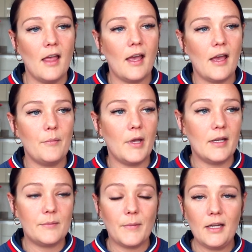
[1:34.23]
And
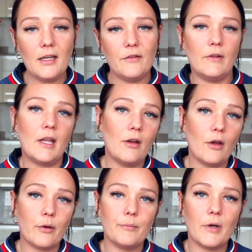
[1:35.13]
it's mainly for their
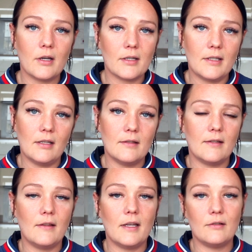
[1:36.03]
own marketing,
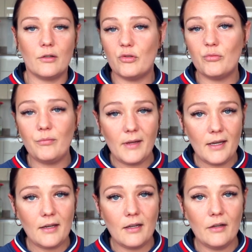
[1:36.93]
so their social
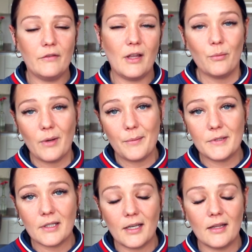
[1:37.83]
media, for their
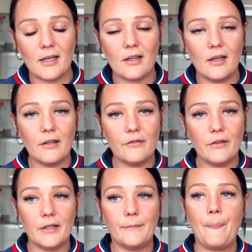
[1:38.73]
website, that kind of
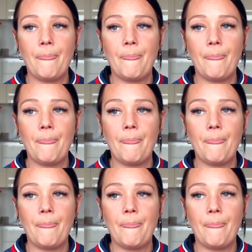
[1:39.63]
thing.